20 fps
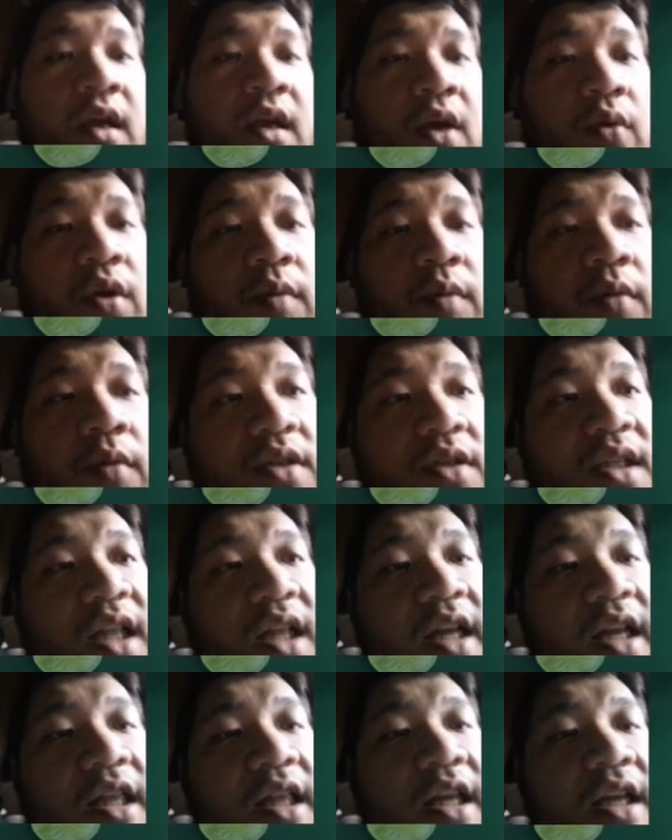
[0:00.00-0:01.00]
We'll most
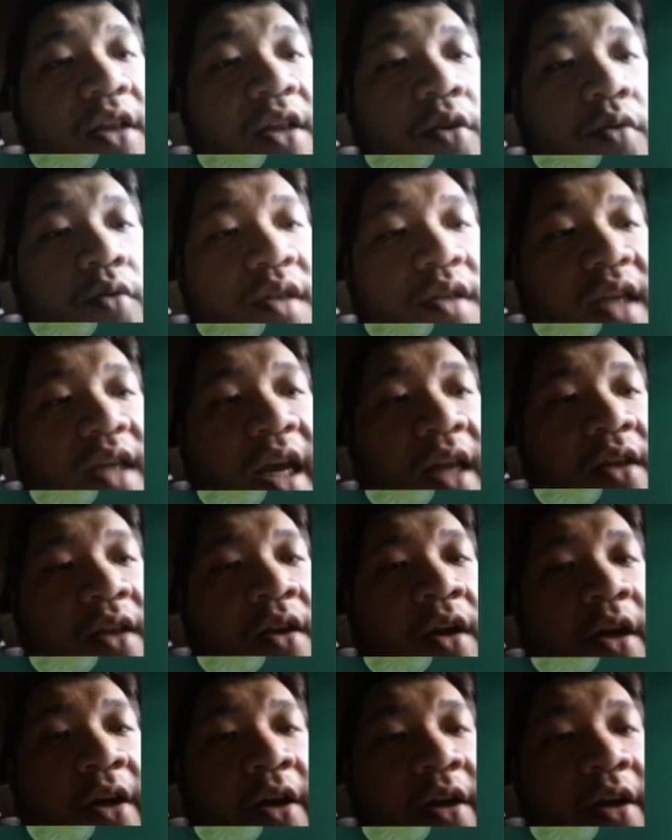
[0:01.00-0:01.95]
likely lose Edgar.